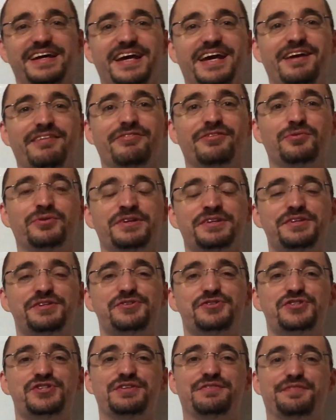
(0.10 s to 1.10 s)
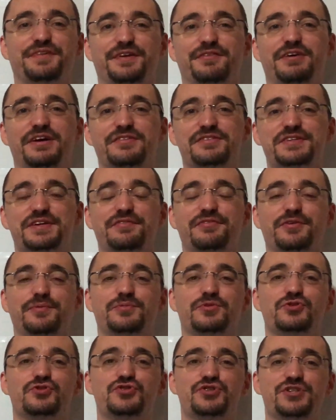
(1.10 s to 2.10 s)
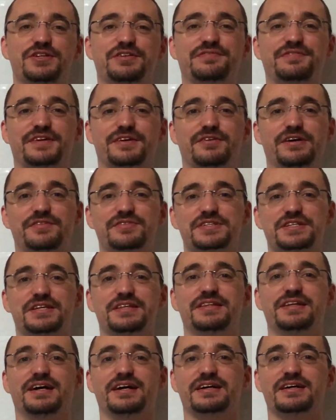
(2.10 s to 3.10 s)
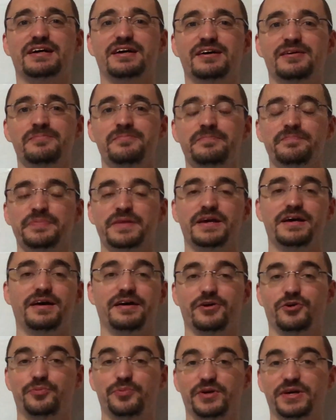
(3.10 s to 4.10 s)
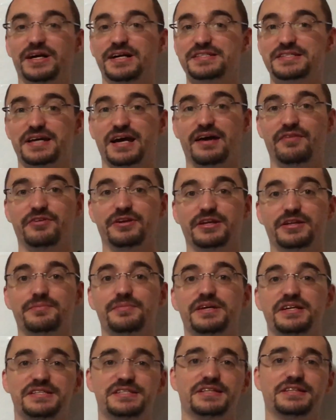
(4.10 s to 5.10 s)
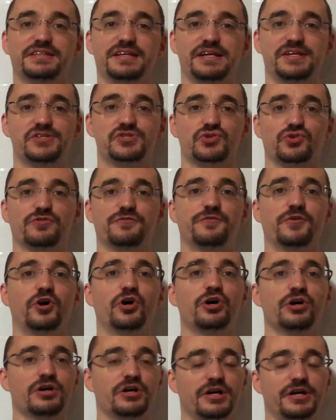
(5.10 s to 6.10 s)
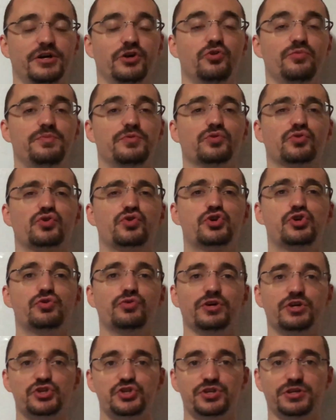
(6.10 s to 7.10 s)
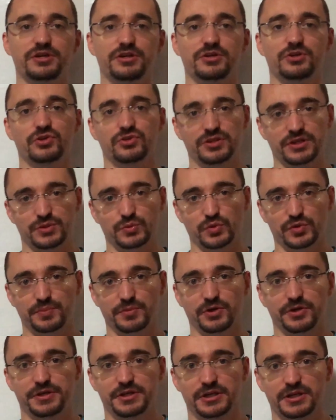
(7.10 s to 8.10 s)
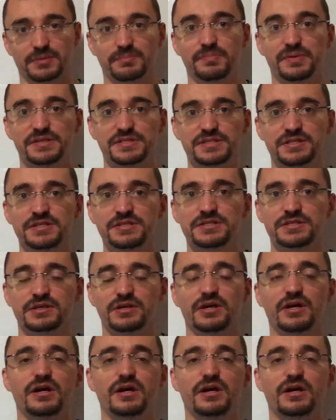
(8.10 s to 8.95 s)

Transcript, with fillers: Hey everyone, Eugene Fedorovsky from eugenefedorovsky.com. I hope you guys are having an amazing day so far. I hope you're crushing it in your network marketing business.